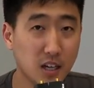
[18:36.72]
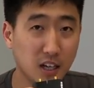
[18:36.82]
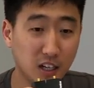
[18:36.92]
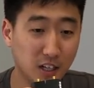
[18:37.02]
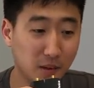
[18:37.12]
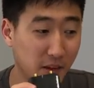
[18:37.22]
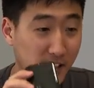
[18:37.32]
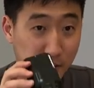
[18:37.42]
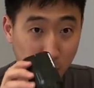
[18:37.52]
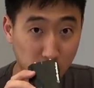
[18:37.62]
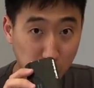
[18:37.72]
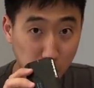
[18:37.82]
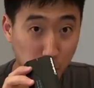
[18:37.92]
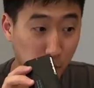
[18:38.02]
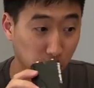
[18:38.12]
Um, it is
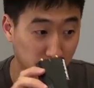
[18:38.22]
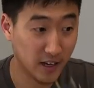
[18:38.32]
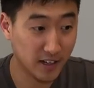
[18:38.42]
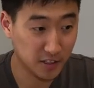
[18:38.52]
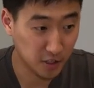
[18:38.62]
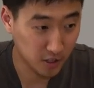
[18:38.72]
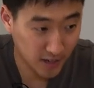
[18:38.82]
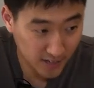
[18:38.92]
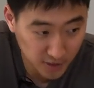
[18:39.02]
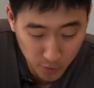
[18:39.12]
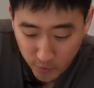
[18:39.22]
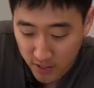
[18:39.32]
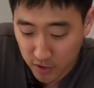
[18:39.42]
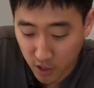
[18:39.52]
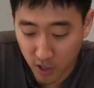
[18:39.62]
also not as good as the
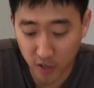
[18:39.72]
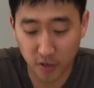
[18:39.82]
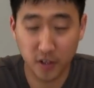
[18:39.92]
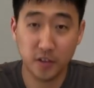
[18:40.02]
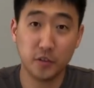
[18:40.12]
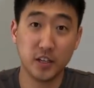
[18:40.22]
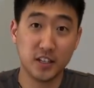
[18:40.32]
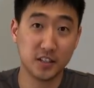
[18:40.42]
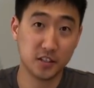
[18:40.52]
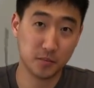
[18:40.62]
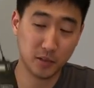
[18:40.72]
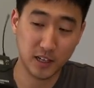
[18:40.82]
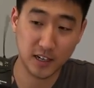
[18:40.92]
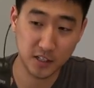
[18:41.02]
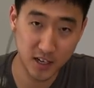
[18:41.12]
range on this. But
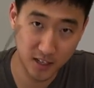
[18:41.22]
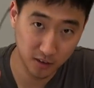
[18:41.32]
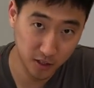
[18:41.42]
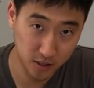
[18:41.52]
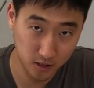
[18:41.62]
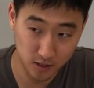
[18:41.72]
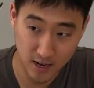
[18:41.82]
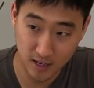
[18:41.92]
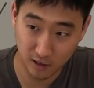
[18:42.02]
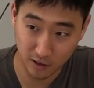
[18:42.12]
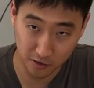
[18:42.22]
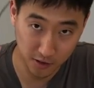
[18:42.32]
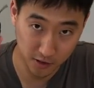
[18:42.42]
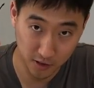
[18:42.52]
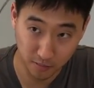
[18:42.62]
like I said, this is an analog
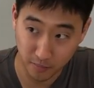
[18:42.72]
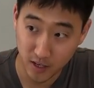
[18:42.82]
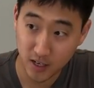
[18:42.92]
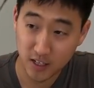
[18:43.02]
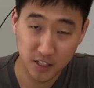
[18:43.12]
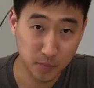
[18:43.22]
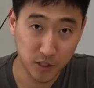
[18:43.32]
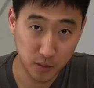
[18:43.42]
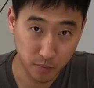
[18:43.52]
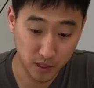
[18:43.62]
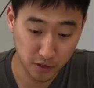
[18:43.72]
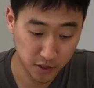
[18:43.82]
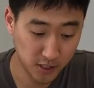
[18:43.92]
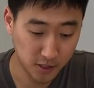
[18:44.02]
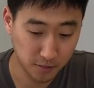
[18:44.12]
system. It's a much bigger
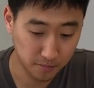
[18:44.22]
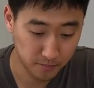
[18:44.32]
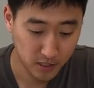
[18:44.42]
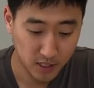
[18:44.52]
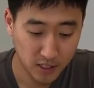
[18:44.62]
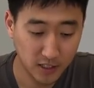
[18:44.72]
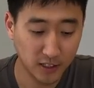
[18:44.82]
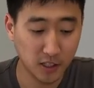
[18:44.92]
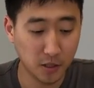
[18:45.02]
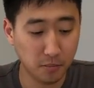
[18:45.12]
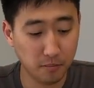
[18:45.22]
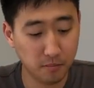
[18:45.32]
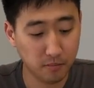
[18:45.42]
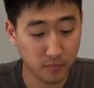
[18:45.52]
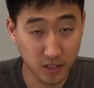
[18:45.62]
system.
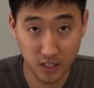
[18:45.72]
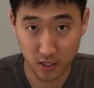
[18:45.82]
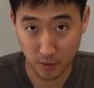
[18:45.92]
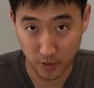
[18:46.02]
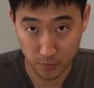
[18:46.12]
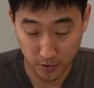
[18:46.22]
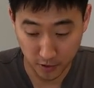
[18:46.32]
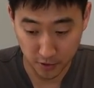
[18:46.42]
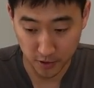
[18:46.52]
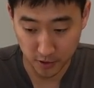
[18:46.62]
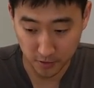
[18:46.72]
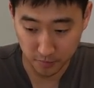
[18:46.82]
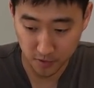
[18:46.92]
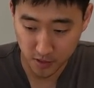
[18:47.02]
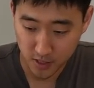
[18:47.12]
Um, these are much bigger
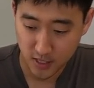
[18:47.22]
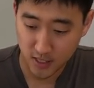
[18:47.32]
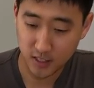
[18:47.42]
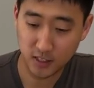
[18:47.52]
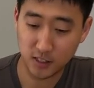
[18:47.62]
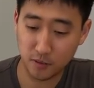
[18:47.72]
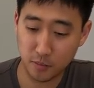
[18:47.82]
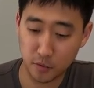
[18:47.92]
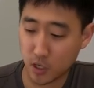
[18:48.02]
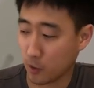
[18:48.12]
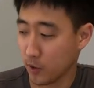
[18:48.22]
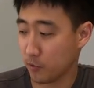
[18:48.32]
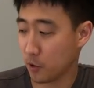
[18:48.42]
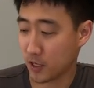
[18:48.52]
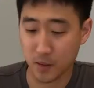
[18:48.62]
systems. Um, I'm sure when
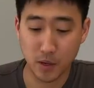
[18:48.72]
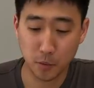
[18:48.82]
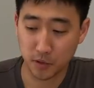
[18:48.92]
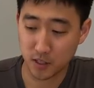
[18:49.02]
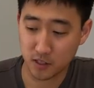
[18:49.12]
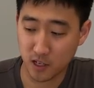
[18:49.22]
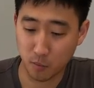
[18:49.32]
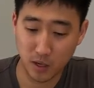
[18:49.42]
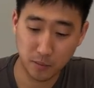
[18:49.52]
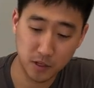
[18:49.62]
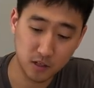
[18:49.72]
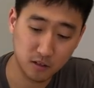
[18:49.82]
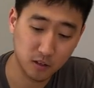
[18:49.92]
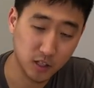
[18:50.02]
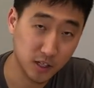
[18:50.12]
Rode came out with this, they were probably
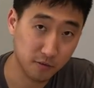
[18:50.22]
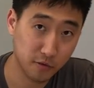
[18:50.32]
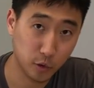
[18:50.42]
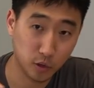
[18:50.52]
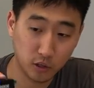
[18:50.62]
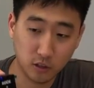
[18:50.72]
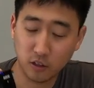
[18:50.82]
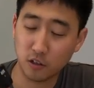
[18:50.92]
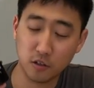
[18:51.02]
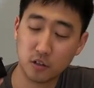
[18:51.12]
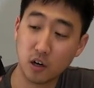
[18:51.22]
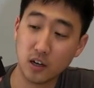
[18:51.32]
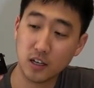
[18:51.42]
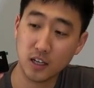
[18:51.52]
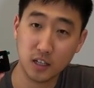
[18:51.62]
looking for or
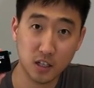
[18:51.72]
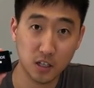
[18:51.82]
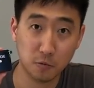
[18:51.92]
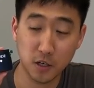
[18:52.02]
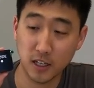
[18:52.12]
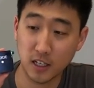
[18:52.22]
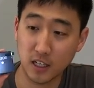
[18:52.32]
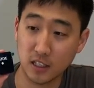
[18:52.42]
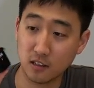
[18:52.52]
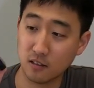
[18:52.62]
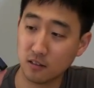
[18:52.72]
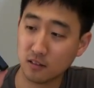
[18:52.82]
targeting the run and gun.